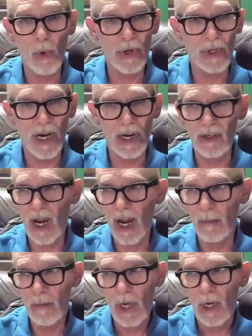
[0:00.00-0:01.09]
point in our
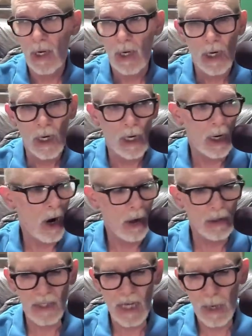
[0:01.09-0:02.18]
time,
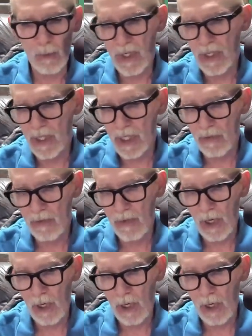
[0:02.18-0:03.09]
all the time, we give